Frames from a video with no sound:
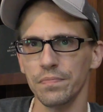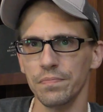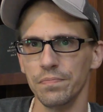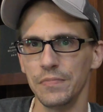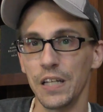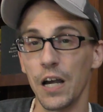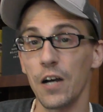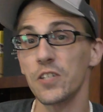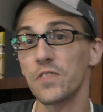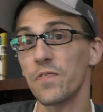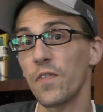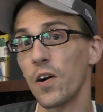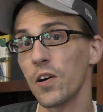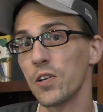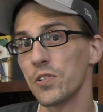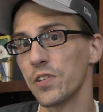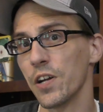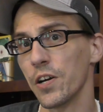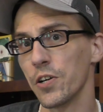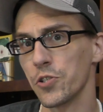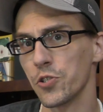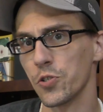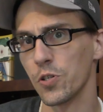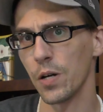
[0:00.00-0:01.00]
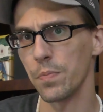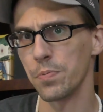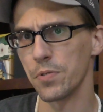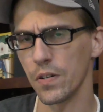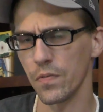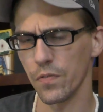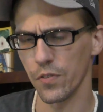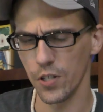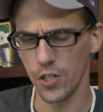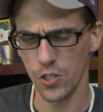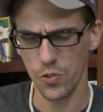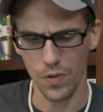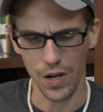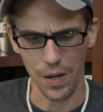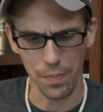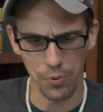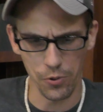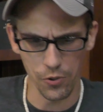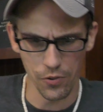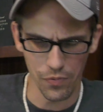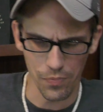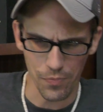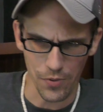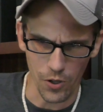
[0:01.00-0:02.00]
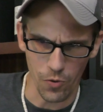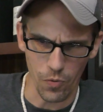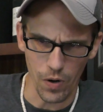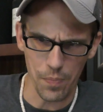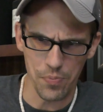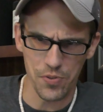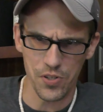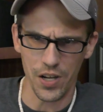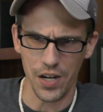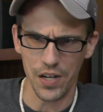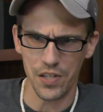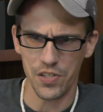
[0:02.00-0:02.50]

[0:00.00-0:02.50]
Now, as far as their description for this one, I pulled from their website.